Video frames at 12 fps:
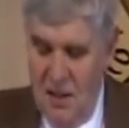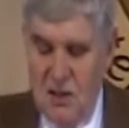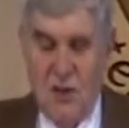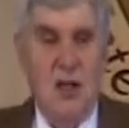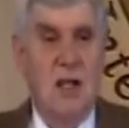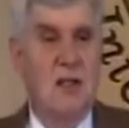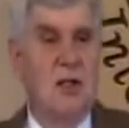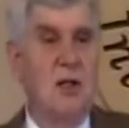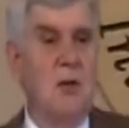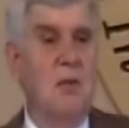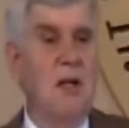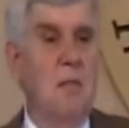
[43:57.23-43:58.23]
So they
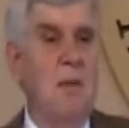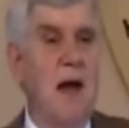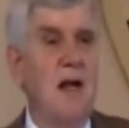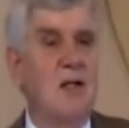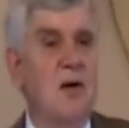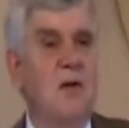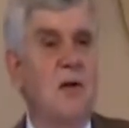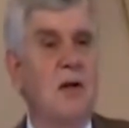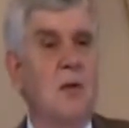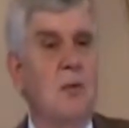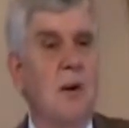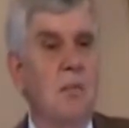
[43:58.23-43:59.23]
assumed that the Passover
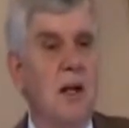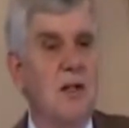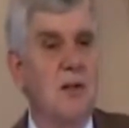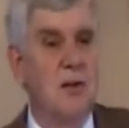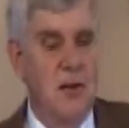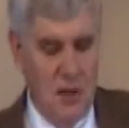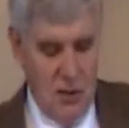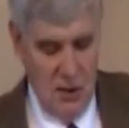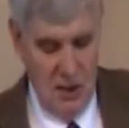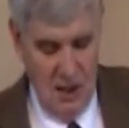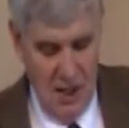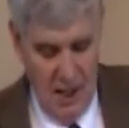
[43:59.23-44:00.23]
took place on
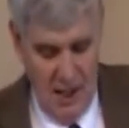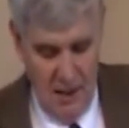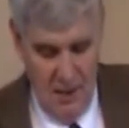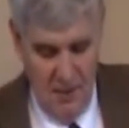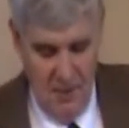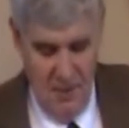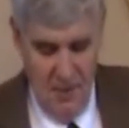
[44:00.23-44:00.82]
Thursday night.